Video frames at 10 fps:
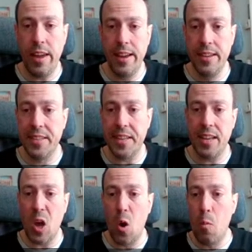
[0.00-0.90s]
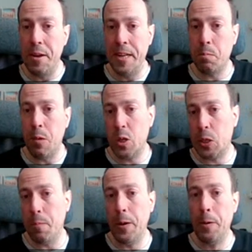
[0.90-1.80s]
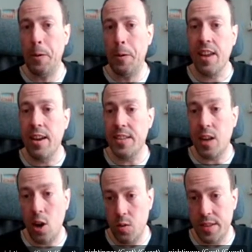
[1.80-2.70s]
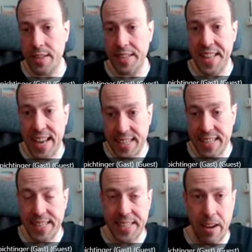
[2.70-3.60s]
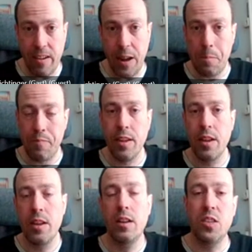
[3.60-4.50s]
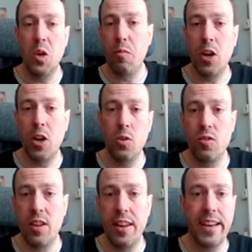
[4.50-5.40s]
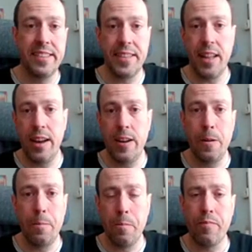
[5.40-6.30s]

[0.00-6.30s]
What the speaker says: is as open as possible, as closed as necessary. So if we go to the next slide.